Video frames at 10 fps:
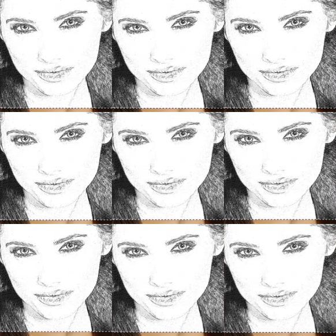you can put it
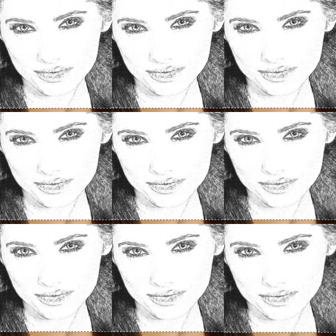down the bottom here
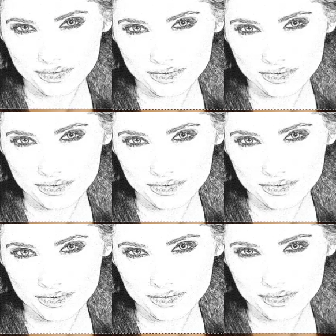to on the darker side